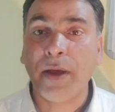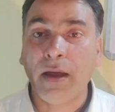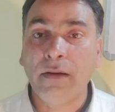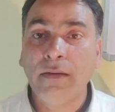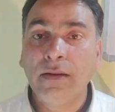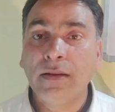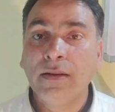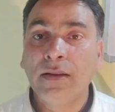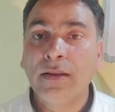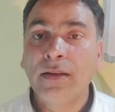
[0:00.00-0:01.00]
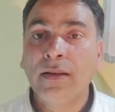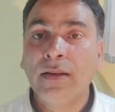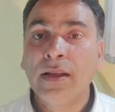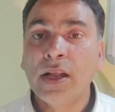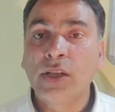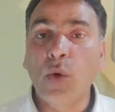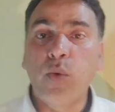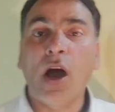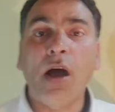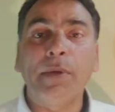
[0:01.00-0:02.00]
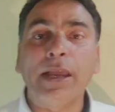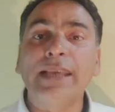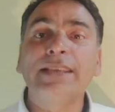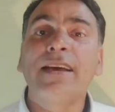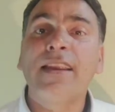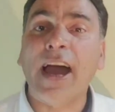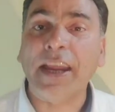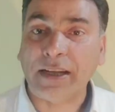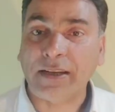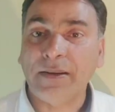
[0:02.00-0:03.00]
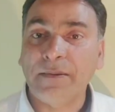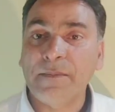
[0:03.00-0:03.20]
here. The verb is like.